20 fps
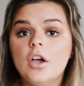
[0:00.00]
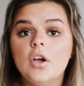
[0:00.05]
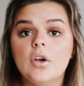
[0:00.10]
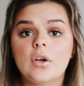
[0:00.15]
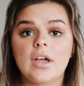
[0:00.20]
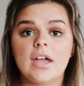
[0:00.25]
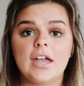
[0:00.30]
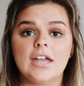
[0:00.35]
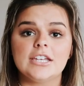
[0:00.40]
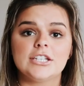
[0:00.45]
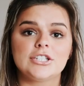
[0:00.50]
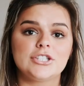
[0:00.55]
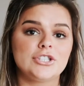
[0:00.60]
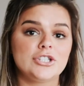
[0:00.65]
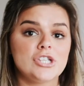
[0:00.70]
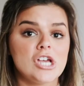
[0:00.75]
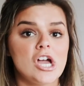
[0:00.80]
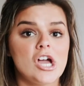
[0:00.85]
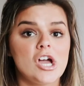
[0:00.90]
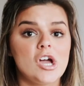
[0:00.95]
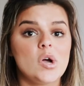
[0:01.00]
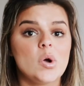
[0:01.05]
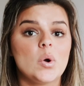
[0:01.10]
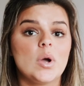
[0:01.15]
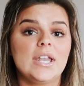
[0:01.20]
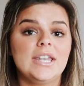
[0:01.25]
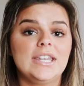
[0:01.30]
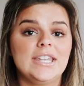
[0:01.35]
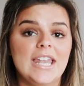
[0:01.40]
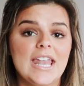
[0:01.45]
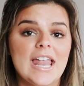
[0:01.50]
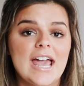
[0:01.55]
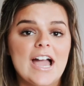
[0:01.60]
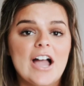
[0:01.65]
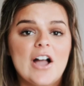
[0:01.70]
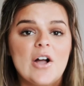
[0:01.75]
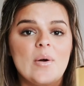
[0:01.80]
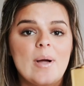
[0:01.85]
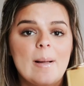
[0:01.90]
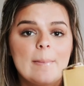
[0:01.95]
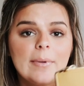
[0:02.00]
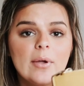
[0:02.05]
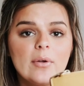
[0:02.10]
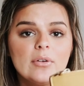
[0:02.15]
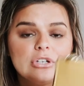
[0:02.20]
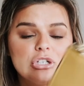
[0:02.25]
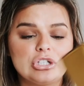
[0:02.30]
Okay, so now I'm going